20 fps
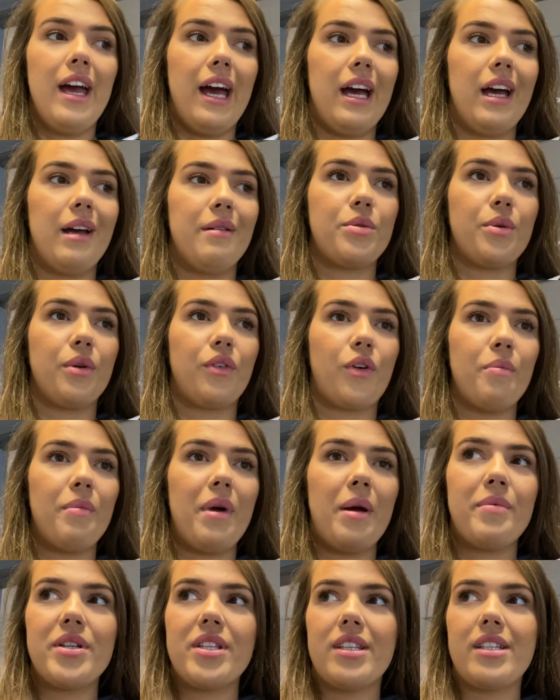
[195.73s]
So we've got
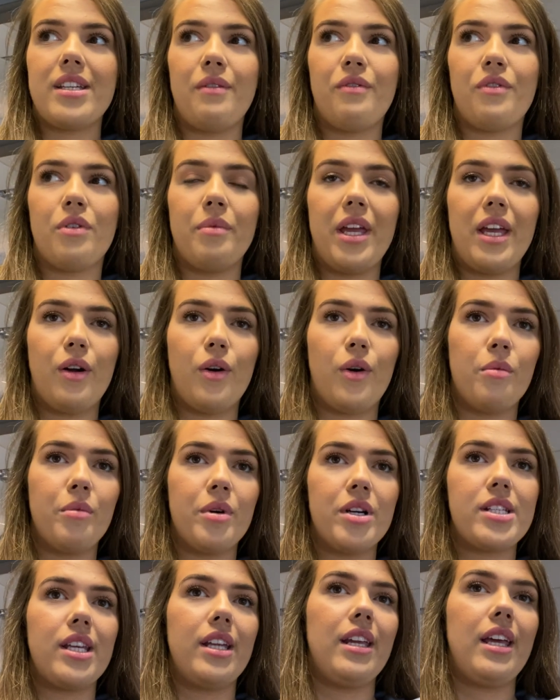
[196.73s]
members of the team from
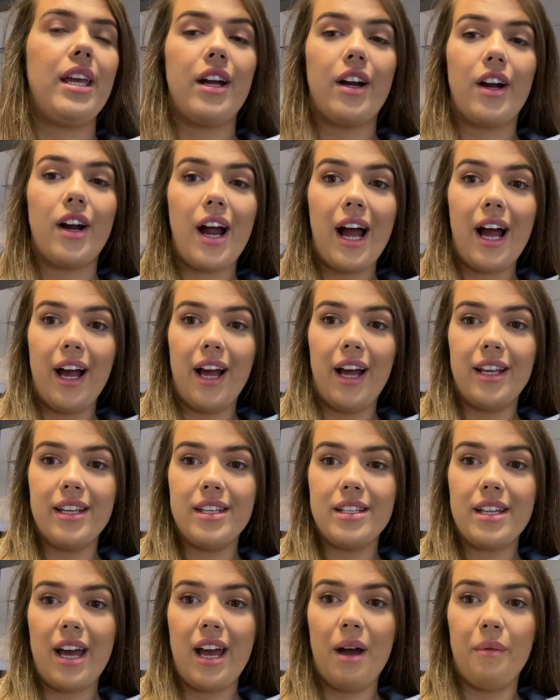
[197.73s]
e-commerce in here,
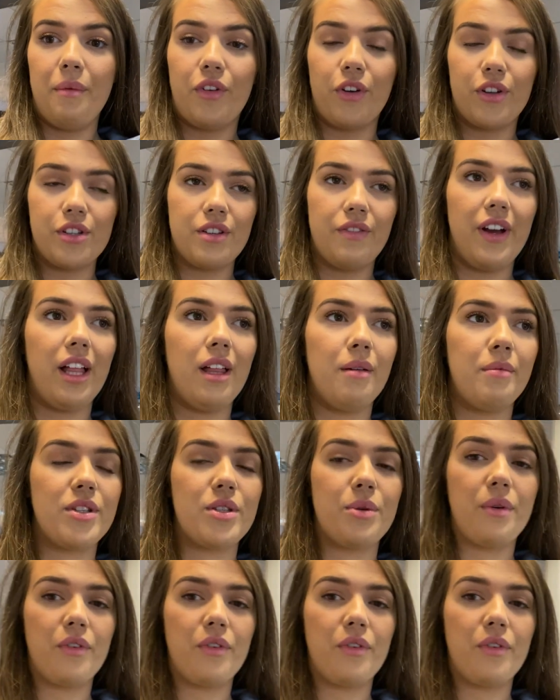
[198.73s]
and we've got development.